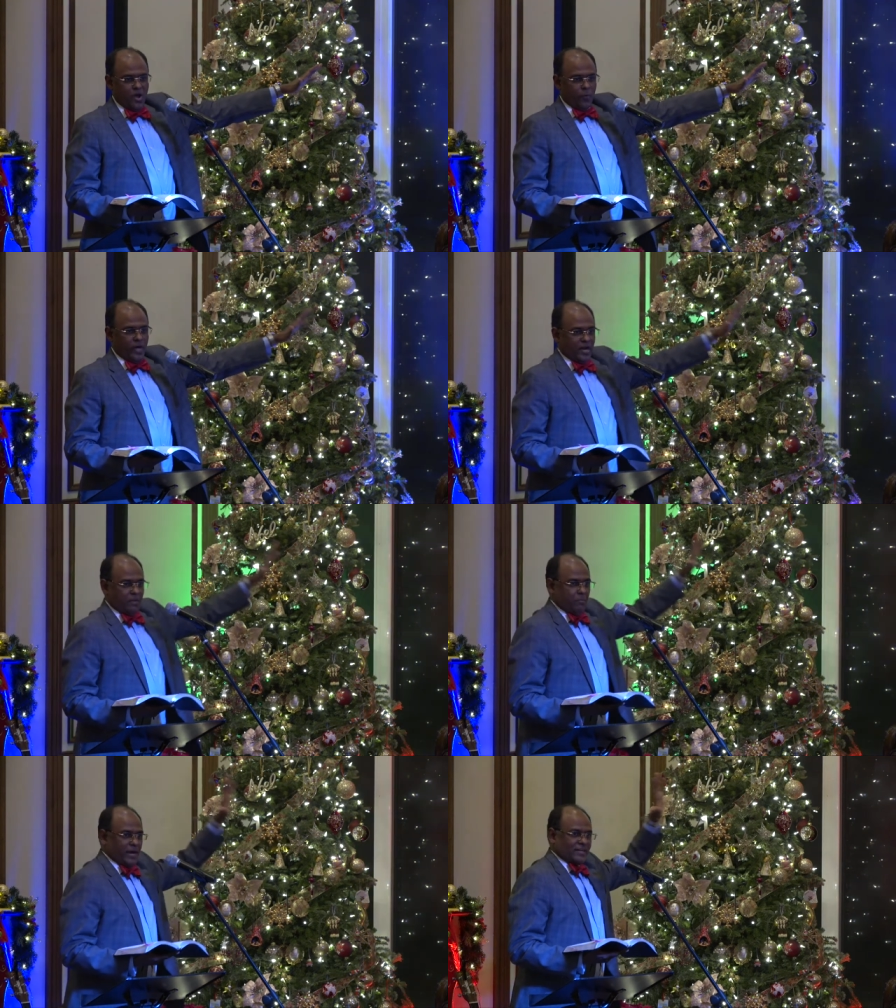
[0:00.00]
where,
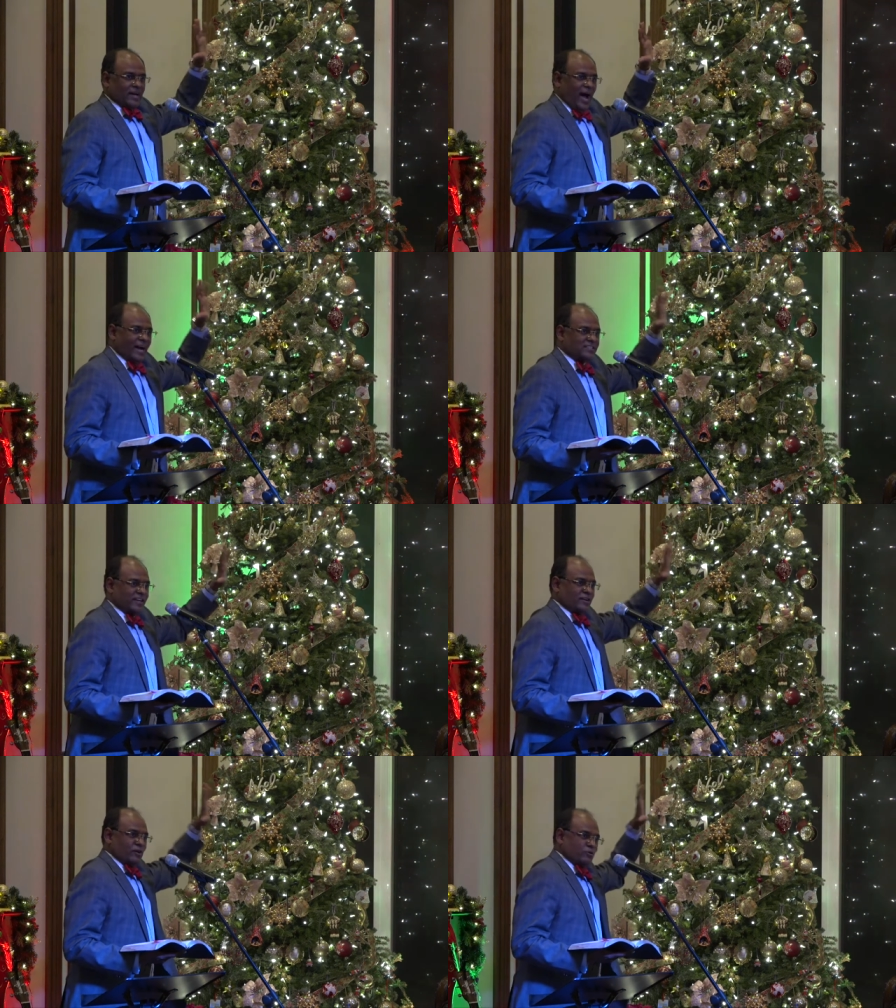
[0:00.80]
but God
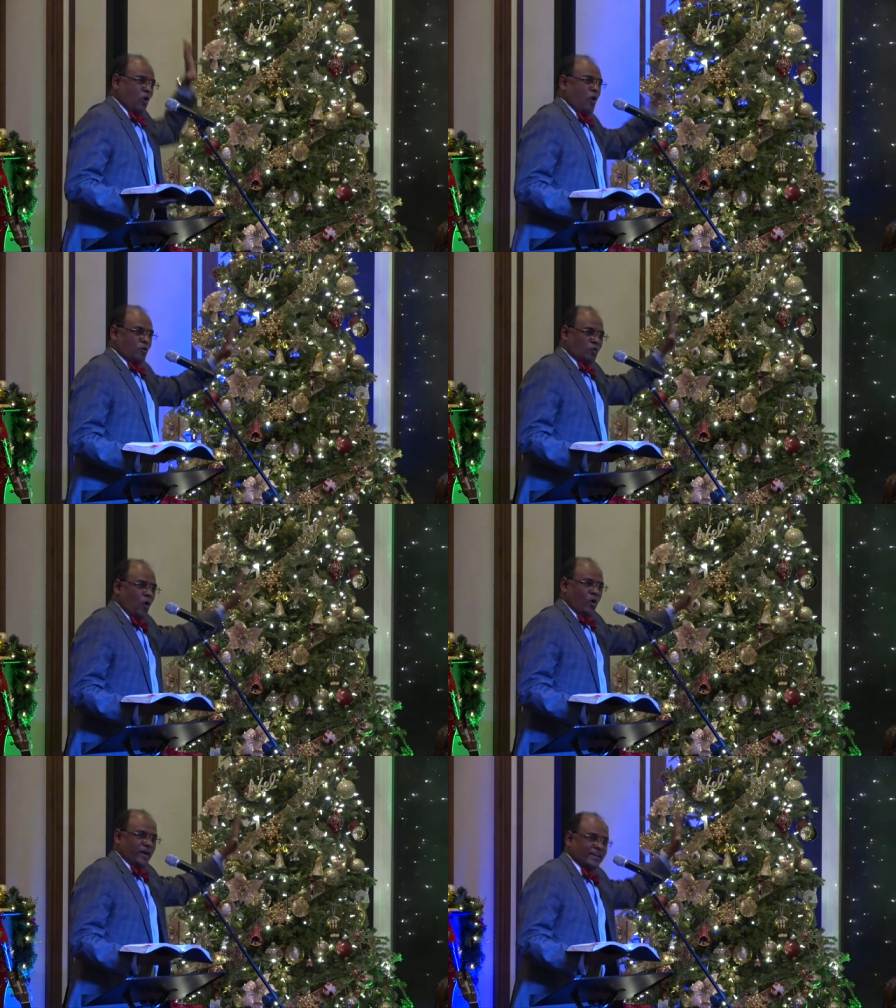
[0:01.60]
said, don't
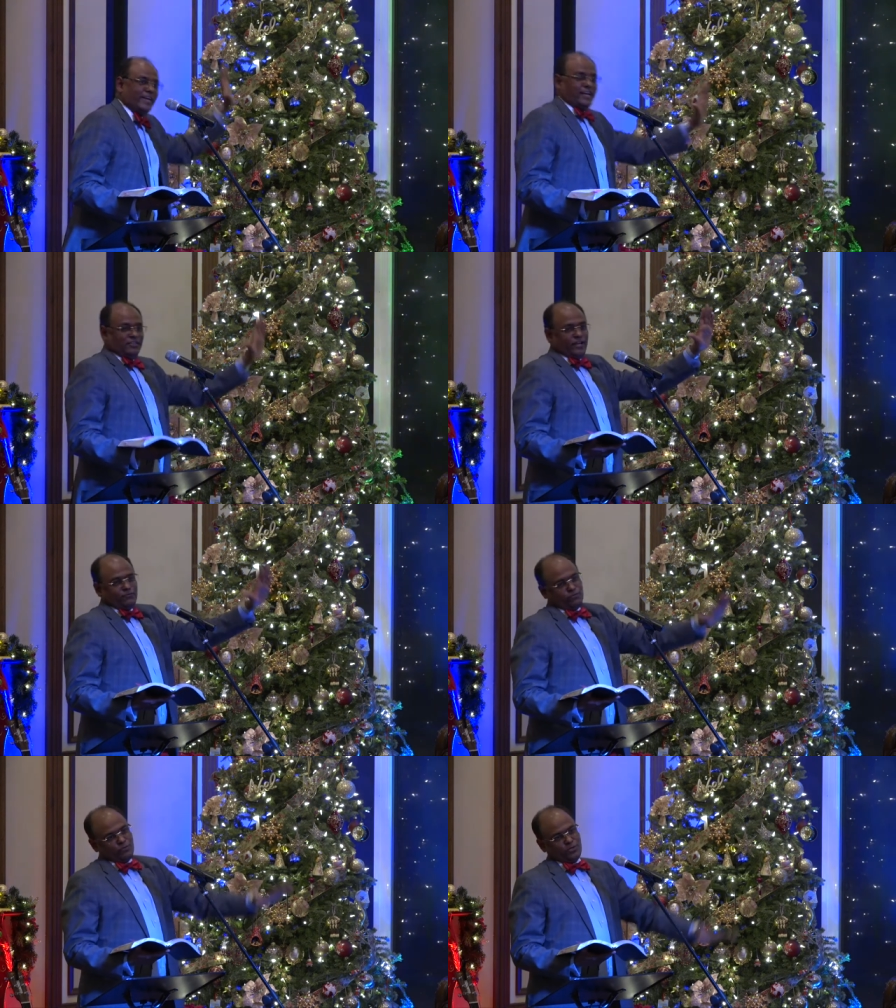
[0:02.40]
go and eat that
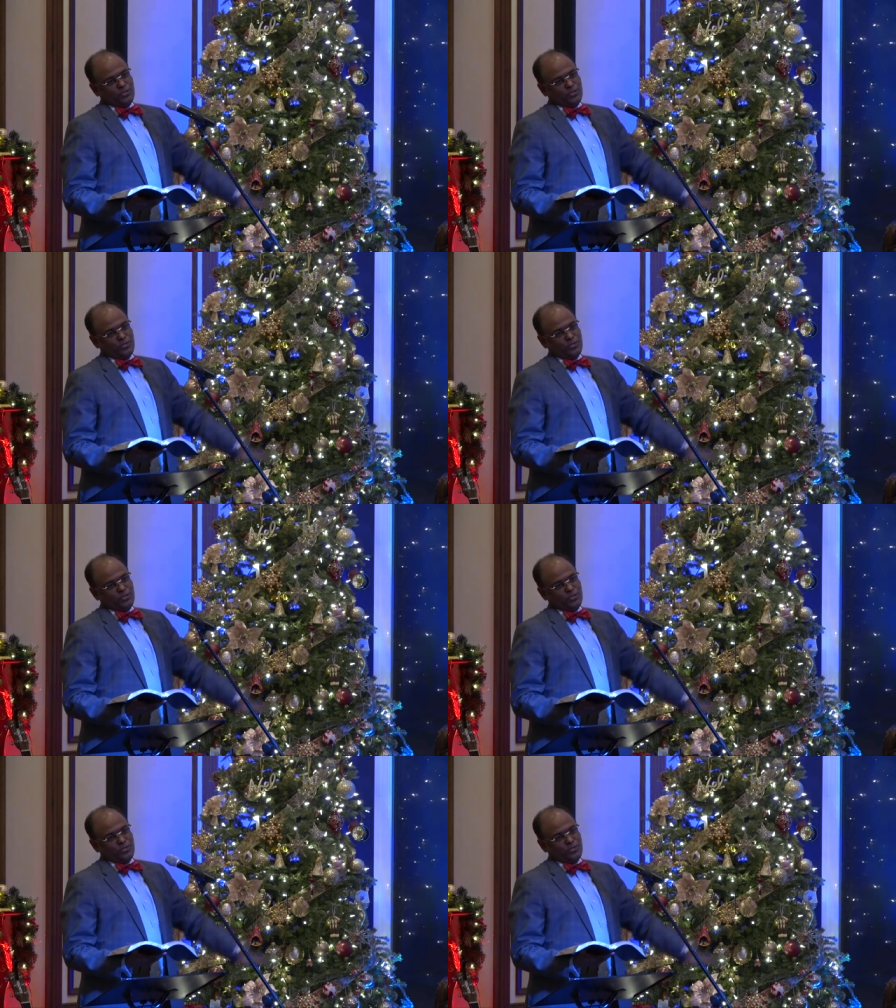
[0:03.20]
fruit